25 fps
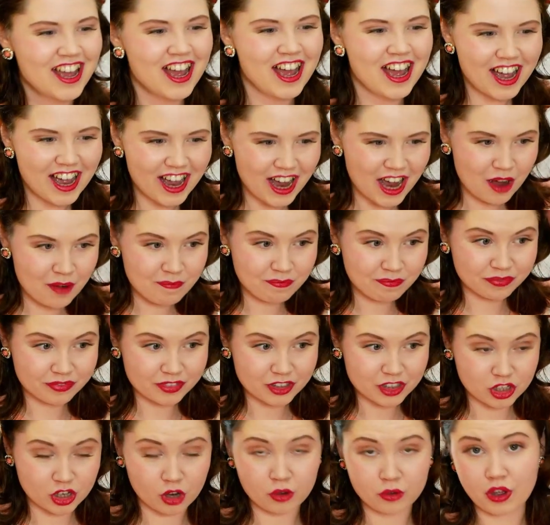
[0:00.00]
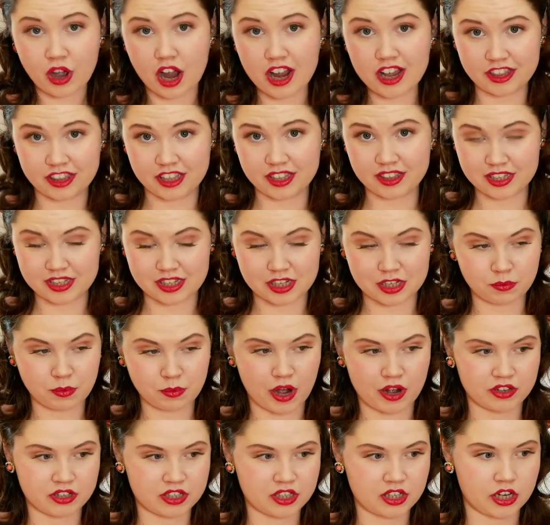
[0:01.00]
Um, so I think this is
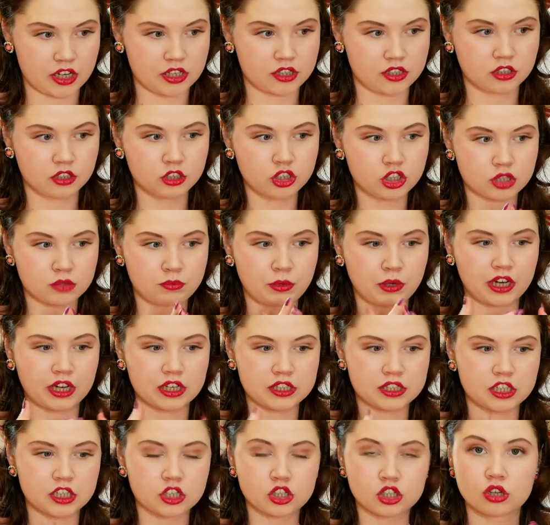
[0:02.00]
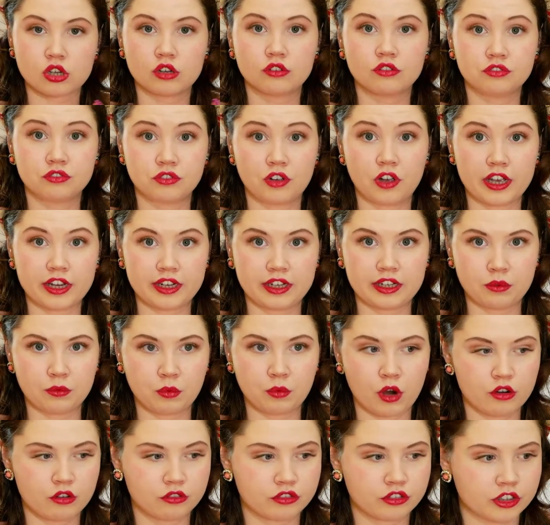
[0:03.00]
parasisal just because it's so finely
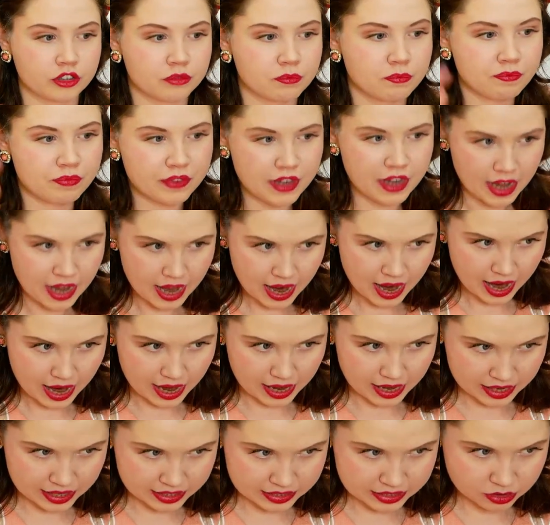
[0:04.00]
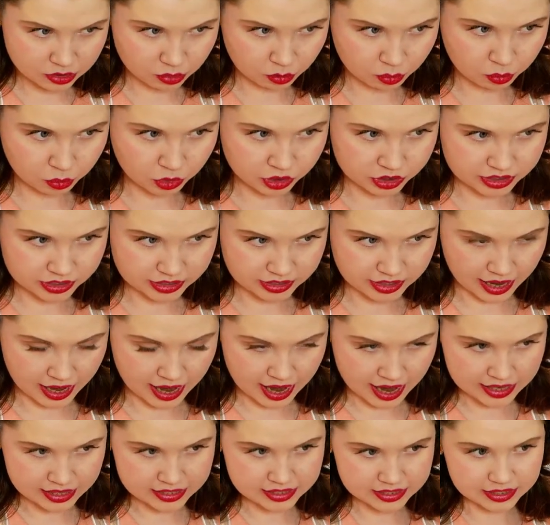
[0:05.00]
woven. And what it
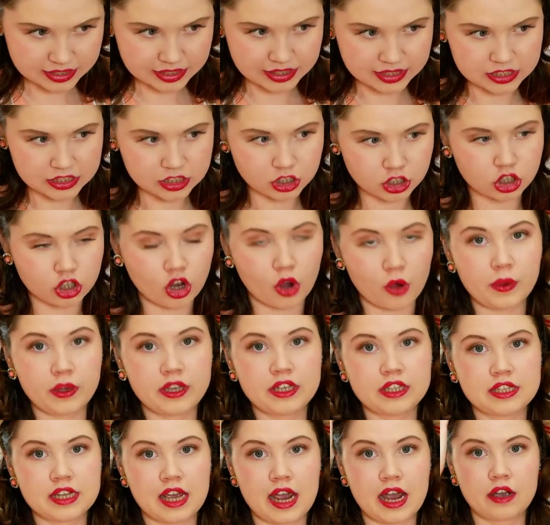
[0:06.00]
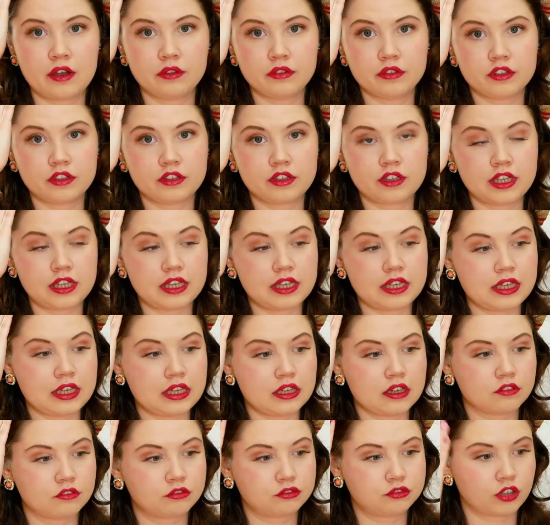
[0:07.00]
has is going down the
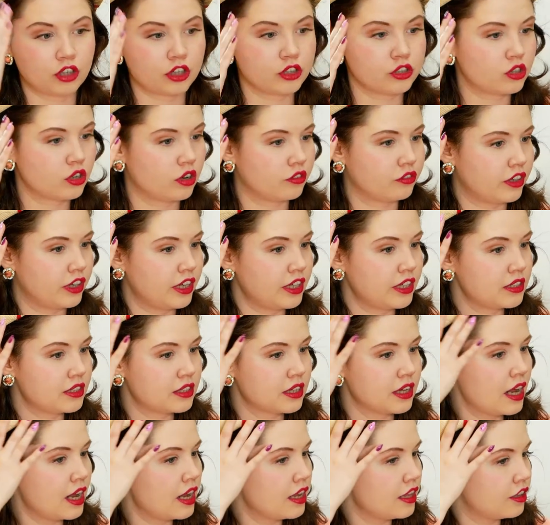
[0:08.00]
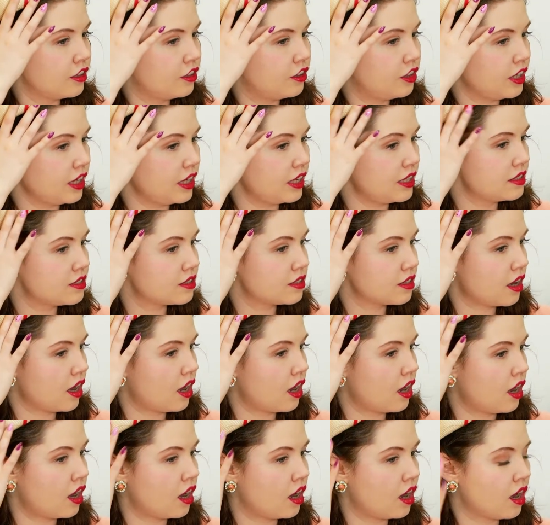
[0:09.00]
front of it, these
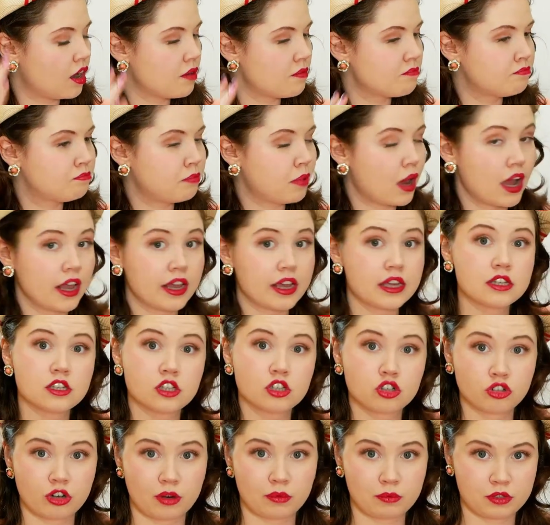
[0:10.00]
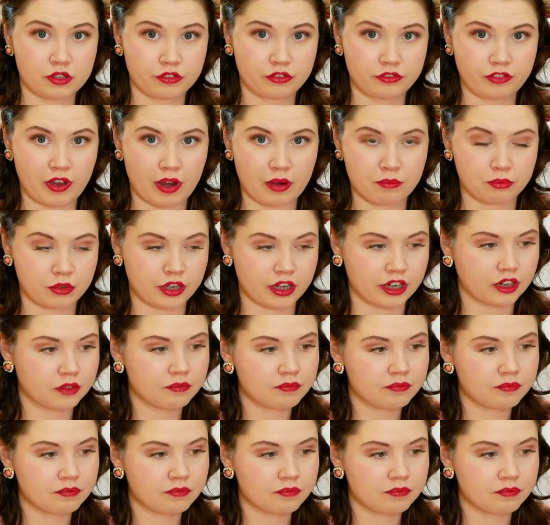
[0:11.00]
are bias strips of fabric.